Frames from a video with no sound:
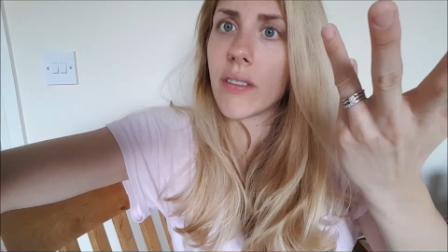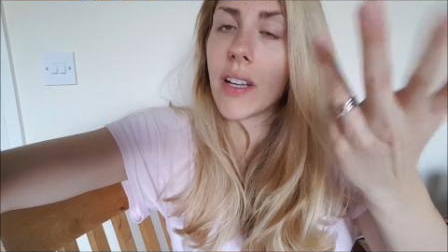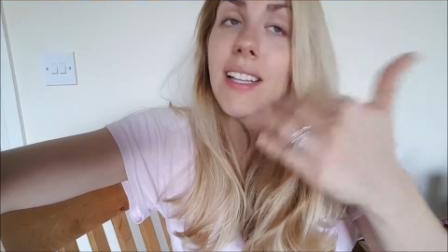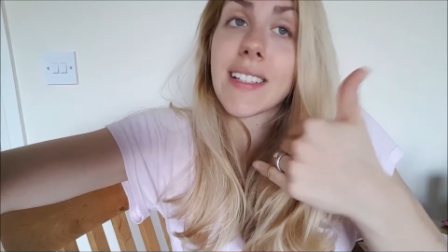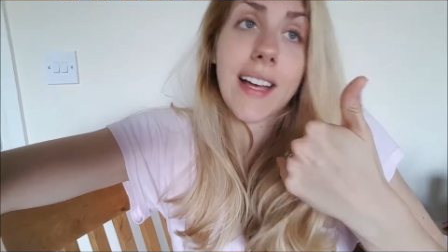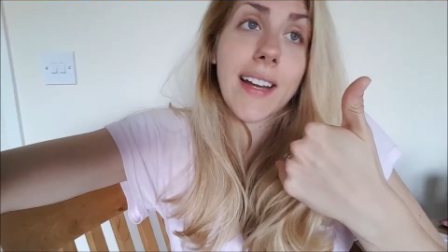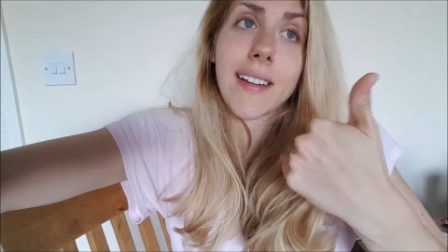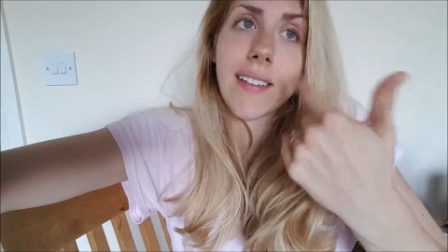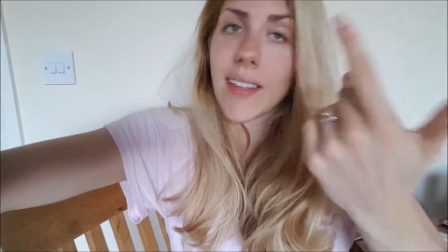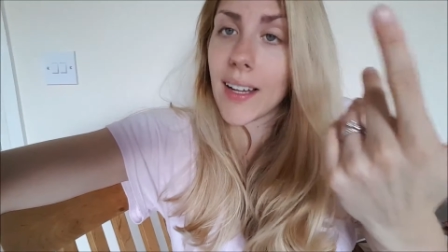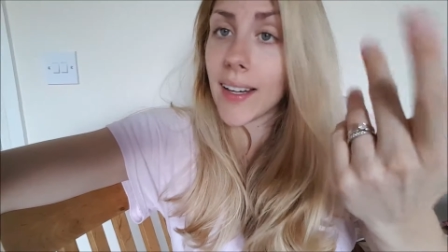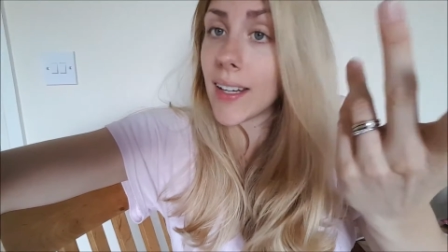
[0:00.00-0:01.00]
At least I
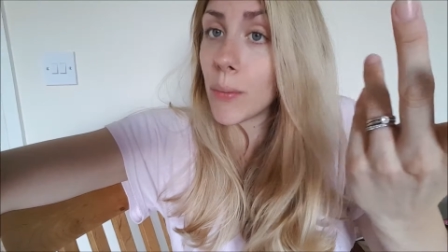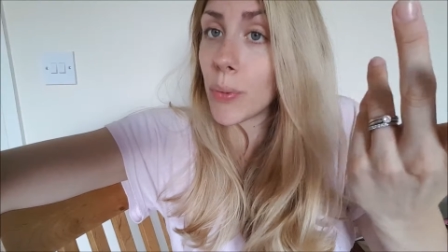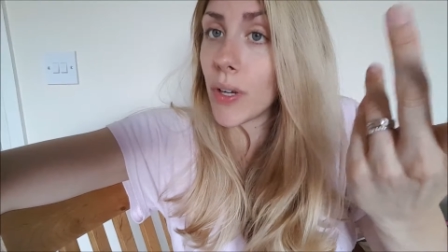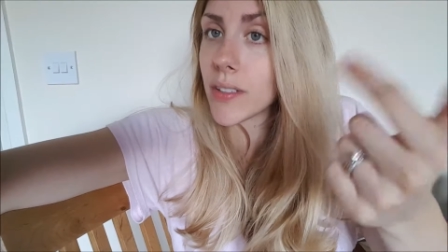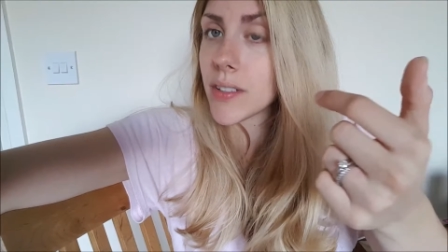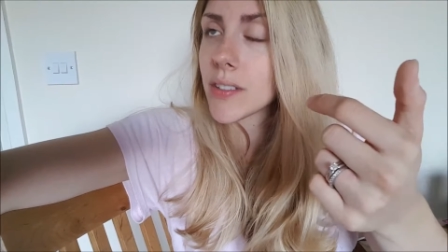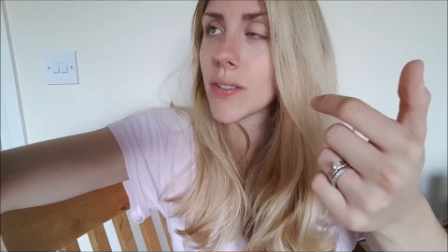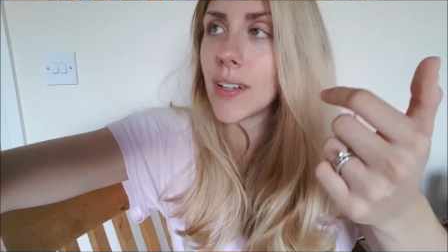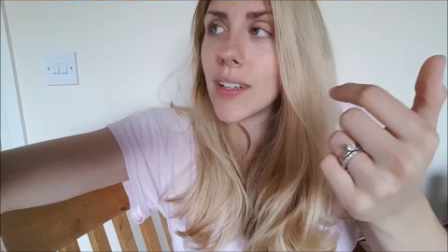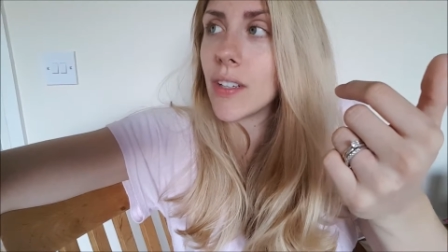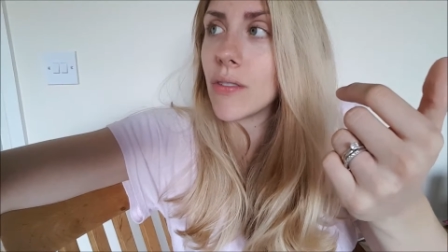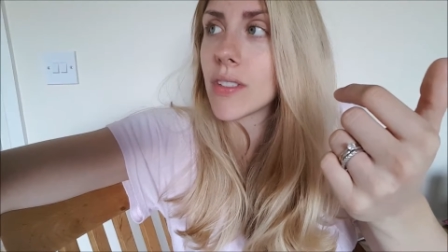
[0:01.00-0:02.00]
didn't think I needed bronzer, so I
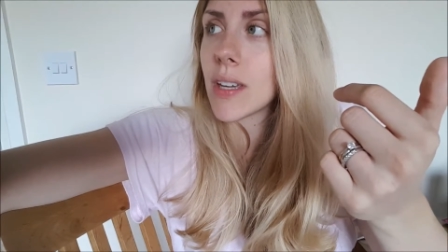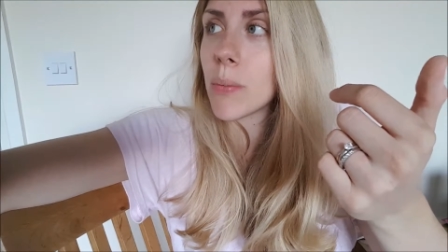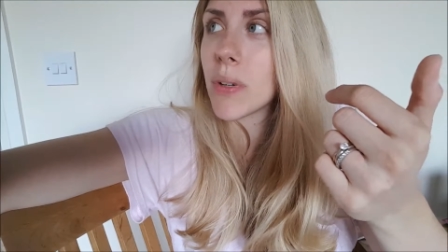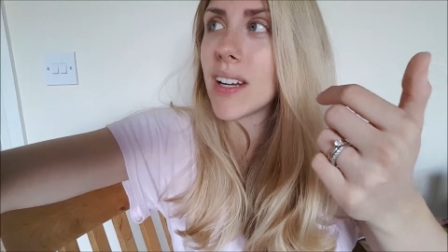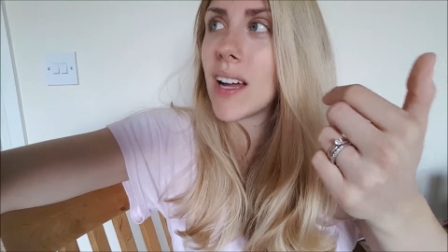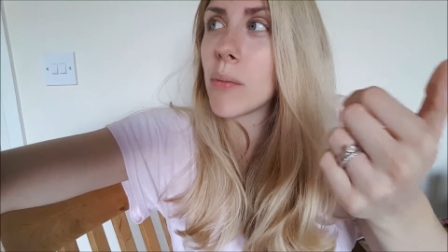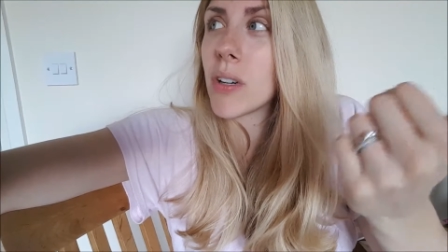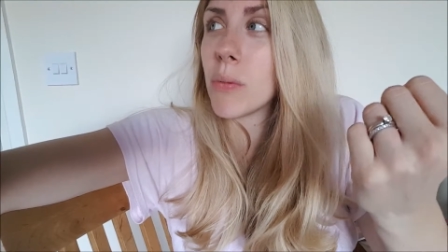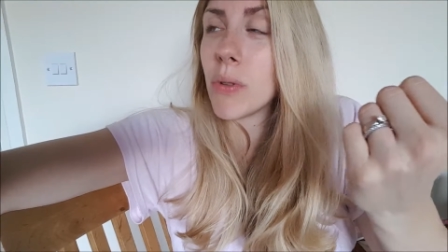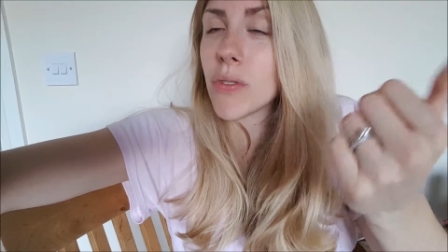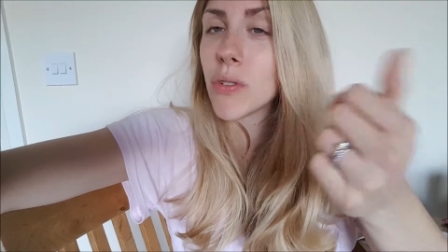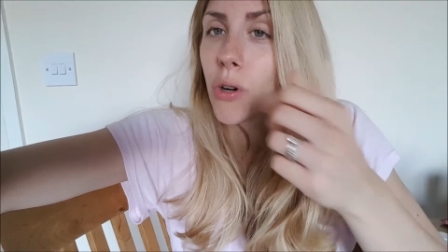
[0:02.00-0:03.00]
didn't use it. But now I'm going
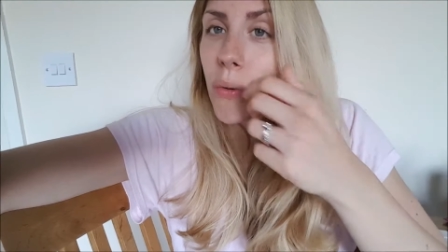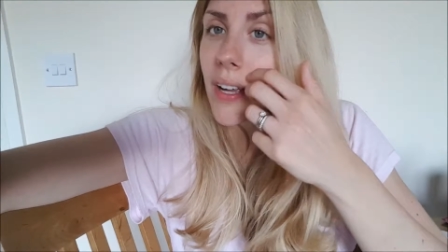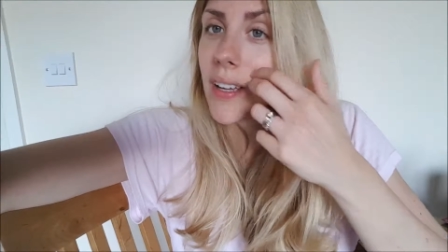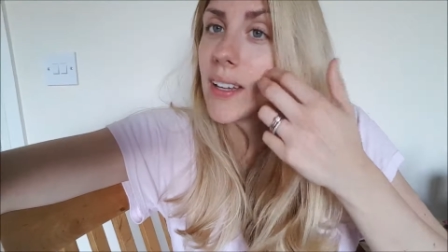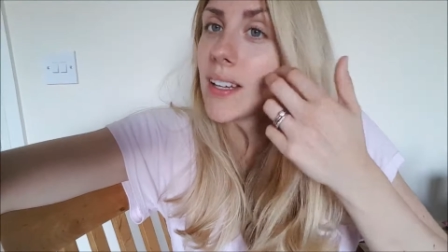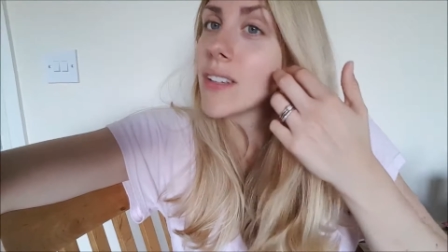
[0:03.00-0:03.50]
to move to Norway.